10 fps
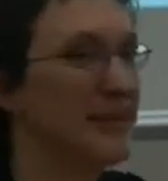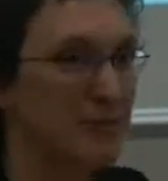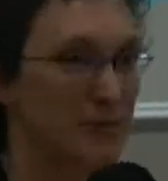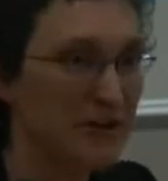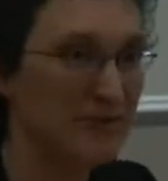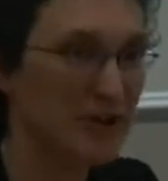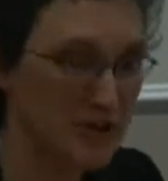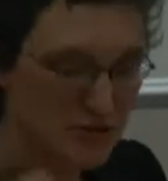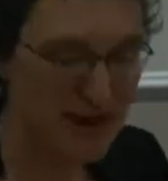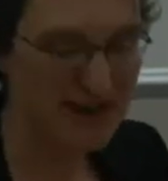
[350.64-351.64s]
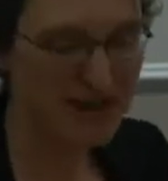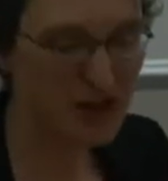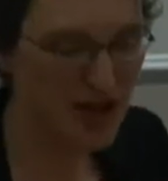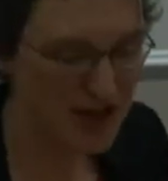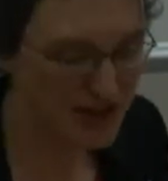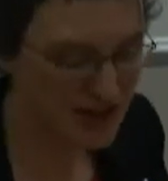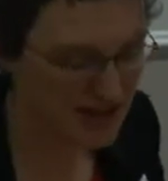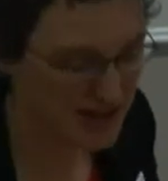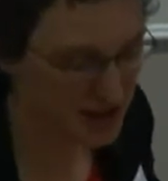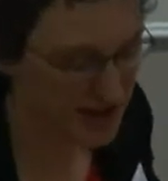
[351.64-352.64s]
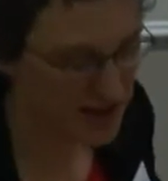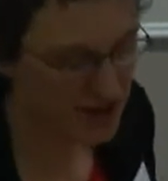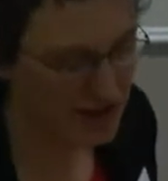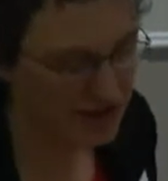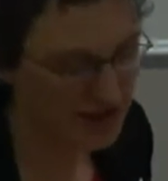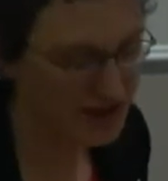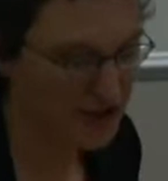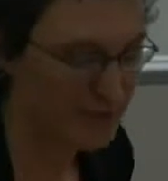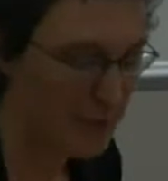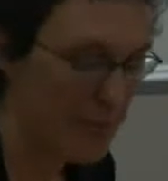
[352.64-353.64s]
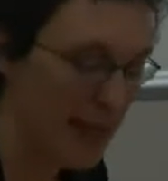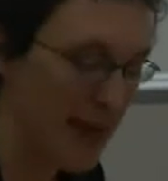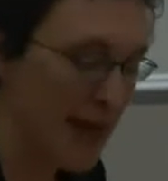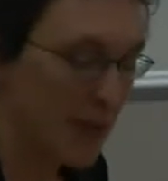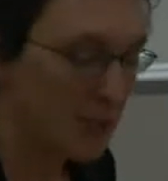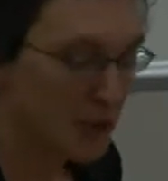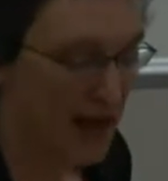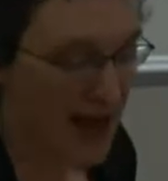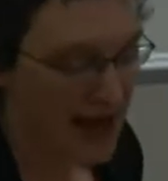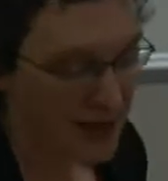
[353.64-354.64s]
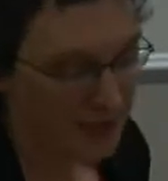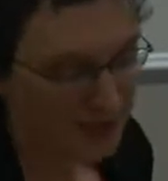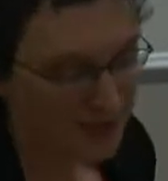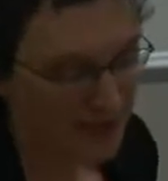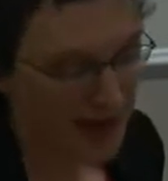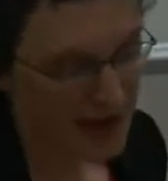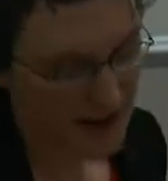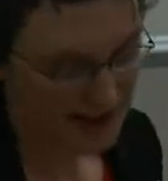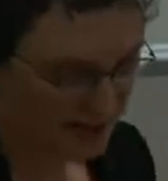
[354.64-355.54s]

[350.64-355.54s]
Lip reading: a very dramatic change in the situation in the region. But as